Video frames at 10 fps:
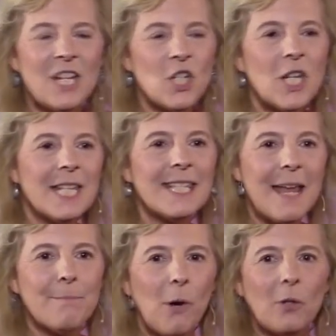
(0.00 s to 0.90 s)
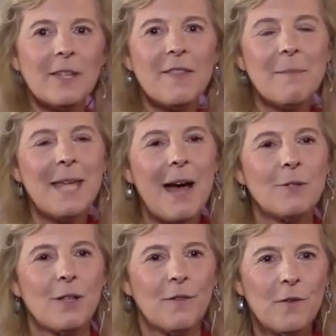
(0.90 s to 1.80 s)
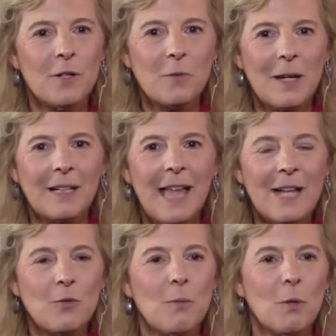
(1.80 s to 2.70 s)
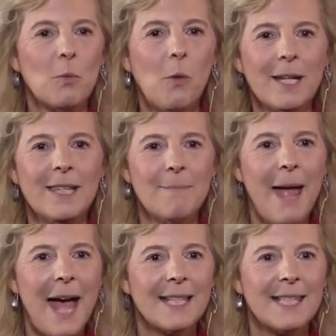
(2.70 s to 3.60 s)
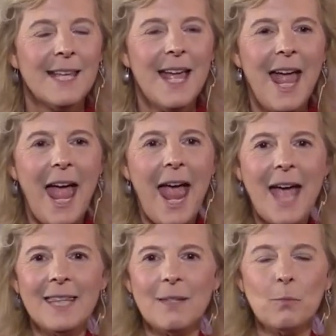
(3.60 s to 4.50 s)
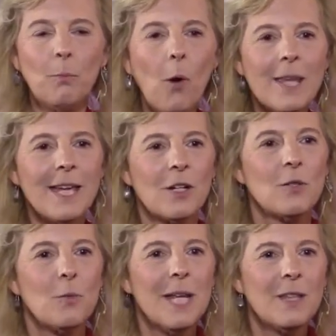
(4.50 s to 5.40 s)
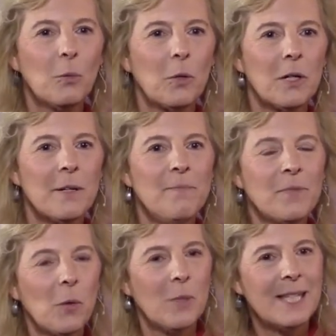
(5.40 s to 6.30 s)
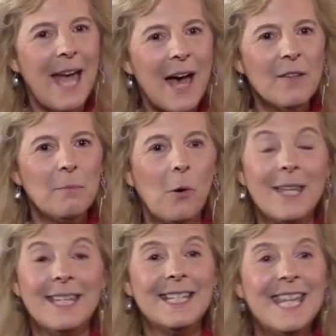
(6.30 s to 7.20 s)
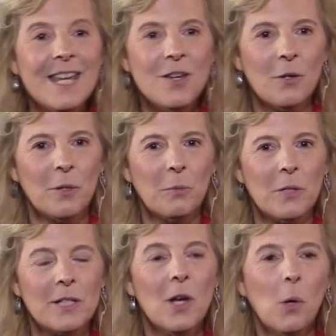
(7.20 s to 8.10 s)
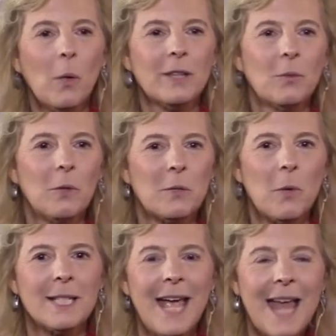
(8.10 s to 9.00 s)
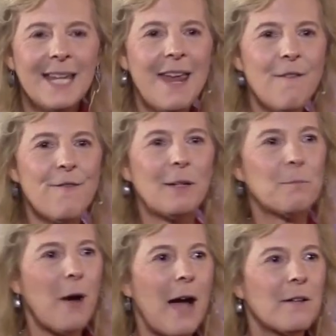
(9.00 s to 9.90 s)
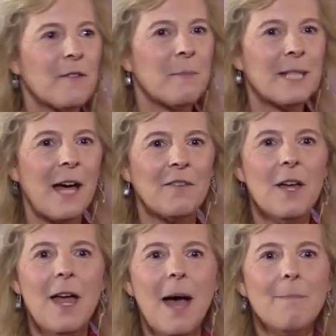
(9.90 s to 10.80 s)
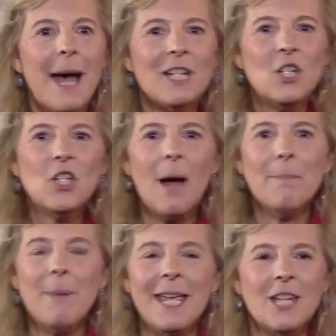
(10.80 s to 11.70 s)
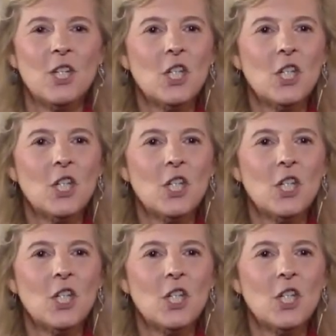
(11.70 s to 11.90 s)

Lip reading: She sent both of them down to the 1st grade classroom with one of the mats, and the boy that could read the word would tell the boy that didn't know the words what the word was, and he felt proud of himself by jumping and